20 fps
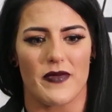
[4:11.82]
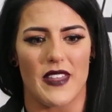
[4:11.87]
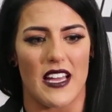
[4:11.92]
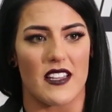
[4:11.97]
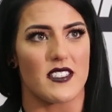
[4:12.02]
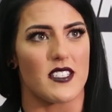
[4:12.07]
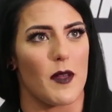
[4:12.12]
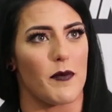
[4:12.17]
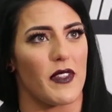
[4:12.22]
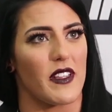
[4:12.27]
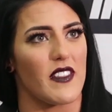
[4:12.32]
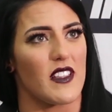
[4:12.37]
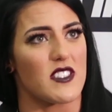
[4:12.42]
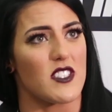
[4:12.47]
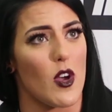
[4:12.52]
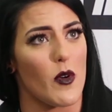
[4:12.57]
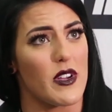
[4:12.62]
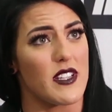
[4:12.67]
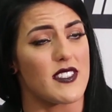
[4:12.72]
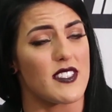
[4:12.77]
that's something
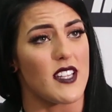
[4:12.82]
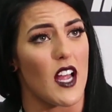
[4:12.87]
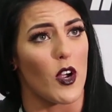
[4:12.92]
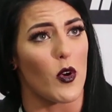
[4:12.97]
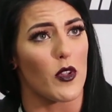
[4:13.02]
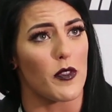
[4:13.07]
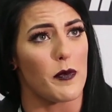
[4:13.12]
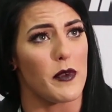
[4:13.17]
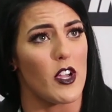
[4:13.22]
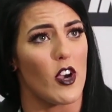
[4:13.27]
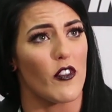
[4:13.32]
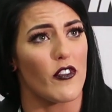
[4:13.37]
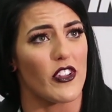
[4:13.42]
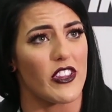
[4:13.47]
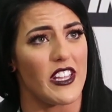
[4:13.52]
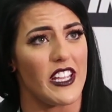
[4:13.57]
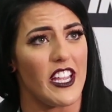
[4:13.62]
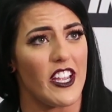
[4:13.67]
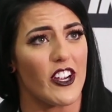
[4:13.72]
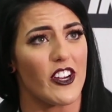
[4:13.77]
that's always stuck with me
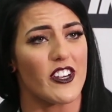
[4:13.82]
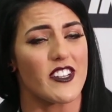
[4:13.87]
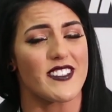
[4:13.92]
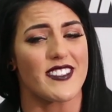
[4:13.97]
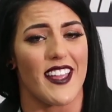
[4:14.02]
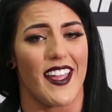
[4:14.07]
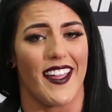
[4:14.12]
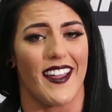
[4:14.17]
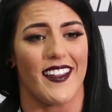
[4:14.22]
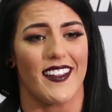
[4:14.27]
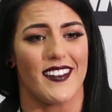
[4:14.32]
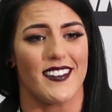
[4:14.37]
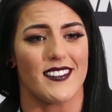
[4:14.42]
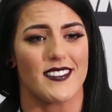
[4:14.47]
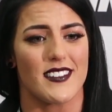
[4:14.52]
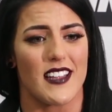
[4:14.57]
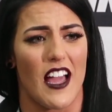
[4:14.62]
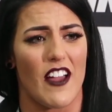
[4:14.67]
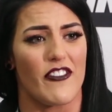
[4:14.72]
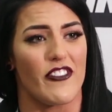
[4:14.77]
over the years, and
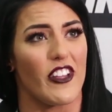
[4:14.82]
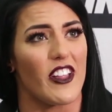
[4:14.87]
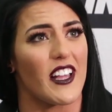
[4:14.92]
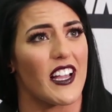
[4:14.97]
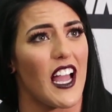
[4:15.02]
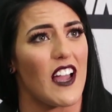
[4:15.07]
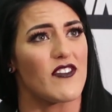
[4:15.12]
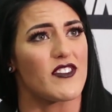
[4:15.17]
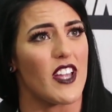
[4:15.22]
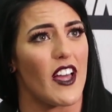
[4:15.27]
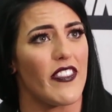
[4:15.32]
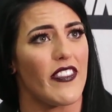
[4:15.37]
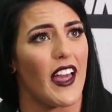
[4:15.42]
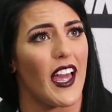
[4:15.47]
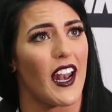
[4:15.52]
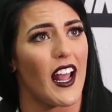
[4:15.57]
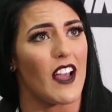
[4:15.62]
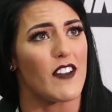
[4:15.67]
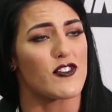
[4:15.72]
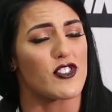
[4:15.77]
I feel like I've done
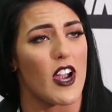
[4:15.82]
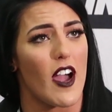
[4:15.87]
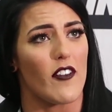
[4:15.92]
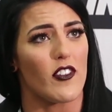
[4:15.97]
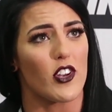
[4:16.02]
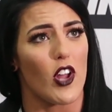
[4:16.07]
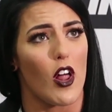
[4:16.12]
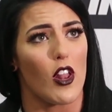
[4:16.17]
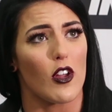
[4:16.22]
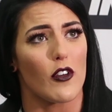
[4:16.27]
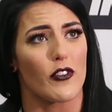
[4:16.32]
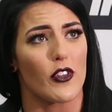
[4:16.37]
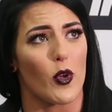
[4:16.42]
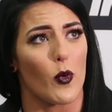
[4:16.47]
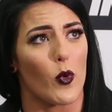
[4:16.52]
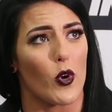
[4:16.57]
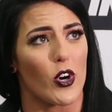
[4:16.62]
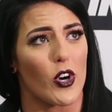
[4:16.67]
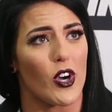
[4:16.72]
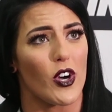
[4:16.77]
that. I've traveled all over
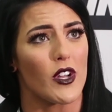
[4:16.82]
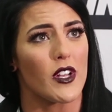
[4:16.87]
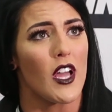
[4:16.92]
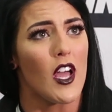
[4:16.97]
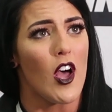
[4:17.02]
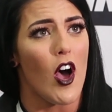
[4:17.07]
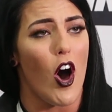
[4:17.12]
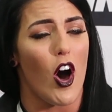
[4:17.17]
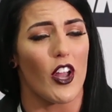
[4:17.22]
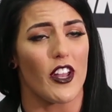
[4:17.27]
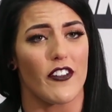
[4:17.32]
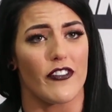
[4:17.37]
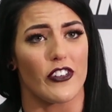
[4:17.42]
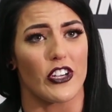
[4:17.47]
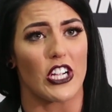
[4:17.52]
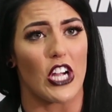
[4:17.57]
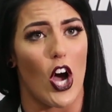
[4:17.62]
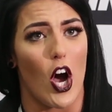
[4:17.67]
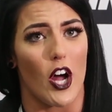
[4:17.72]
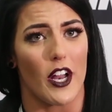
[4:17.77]
the world, all
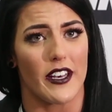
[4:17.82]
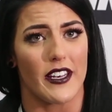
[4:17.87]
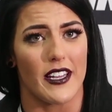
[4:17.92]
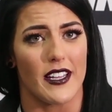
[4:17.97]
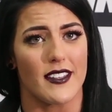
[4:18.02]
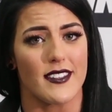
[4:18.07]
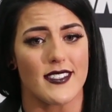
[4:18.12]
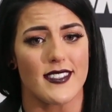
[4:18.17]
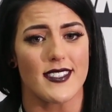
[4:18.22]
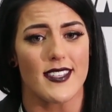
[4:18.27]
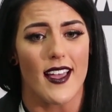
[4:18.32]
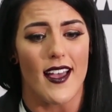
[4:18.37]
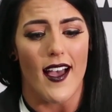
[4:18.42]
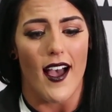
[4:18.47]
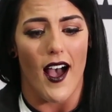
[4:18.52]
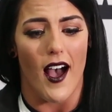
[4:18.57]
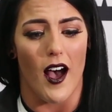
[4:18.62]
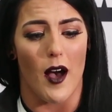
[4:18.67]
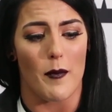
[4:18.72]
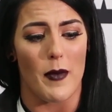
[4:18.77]
different continents.
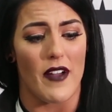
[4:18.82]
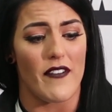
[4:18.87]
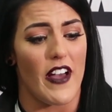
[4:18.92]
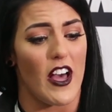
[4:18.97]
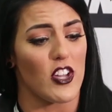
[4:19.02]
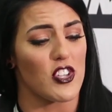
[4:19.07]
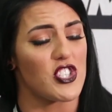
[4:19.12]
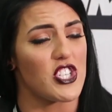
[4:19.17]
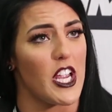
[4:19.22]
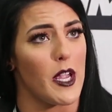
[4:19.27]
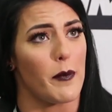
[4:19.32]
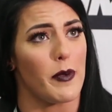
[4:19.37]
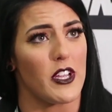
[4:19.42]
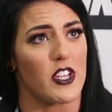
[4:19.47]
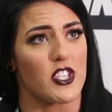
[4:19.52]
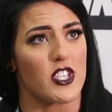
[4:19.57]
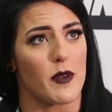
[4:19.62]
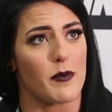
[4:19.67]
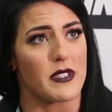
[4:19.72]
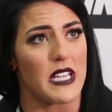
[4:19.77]
I've held
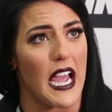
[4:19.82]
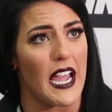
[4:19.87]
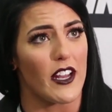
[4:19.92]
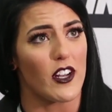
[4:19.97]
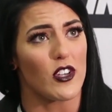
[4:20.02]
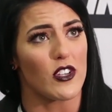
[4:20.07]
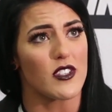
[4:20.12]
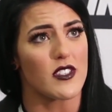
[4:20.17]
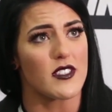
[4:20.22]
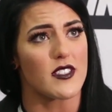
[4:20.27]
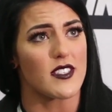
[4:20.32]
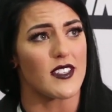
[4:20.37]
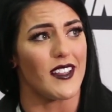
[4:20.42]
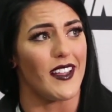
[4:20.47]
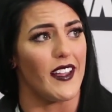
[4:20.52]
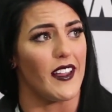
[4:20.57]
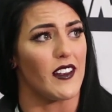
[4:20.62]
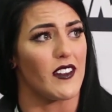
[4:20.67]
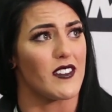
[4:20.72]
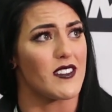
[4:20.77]
championship titles
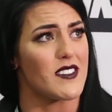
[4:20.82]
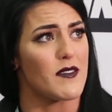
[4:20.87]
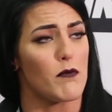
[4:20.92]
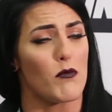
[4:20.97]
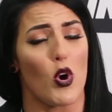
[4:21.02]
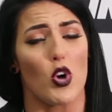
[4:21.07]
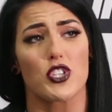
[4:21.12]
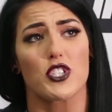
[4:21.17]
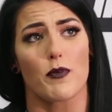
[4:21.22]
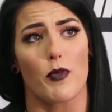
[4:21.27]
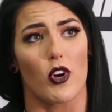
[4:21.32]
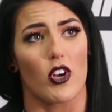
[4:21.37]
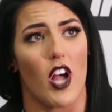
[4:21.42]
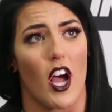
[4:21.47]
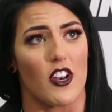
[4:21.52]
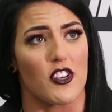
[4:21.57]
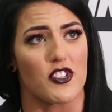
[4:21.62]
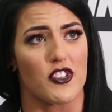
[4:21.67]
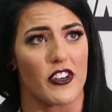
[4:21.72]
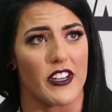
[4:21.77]
in multiple
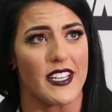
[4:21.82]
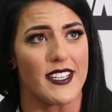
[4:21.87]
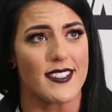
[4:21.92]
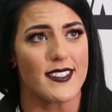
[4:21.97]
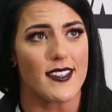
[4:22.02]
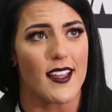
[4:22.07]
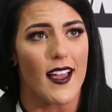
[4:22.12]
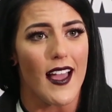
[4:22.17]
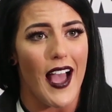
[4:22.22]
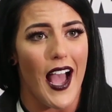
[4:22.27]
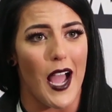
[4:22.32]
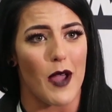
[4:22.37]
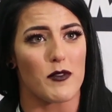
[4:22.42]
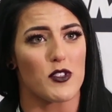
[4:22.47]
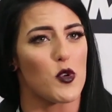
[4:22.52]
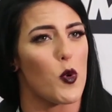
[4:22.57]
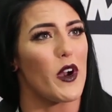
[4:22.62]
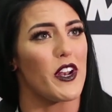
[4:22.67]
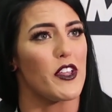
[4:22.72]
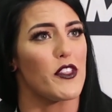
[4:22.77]
countries.
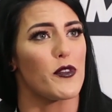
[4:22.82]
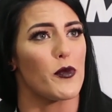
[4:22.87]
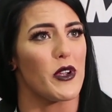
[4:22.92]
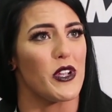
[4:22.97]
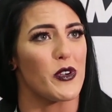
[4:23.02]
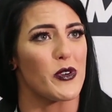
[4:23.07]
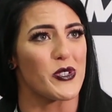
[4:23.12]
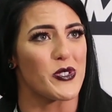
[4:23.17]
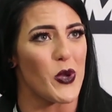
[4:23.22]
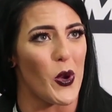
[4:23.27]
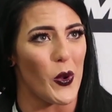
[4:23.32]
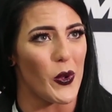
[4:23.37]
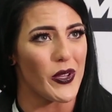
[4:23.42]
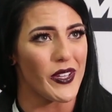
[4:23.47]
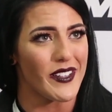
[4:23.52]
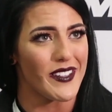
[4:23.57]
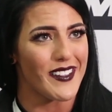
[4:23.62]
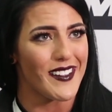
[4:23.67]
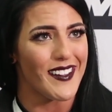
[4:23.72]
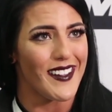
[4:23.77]
I'm 23 years
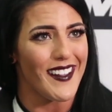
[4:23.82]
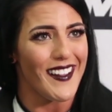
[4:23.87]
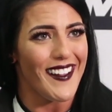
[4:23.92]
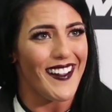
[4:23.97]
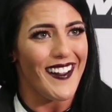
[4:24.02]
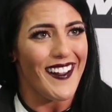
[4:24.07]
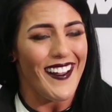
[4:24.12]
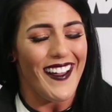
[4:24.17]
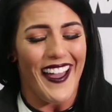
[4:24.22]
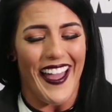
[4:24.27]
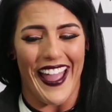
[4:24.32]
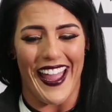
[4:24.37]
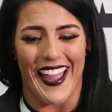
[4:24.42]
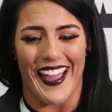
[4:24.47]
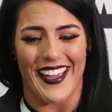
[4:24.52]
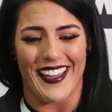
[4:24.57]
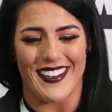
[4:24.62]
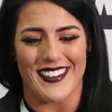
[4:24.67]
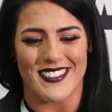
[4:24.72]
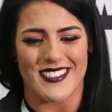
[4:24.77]
old,
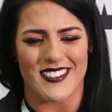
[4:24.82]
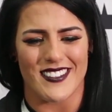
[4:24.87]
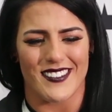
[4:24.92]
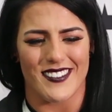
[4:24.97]
and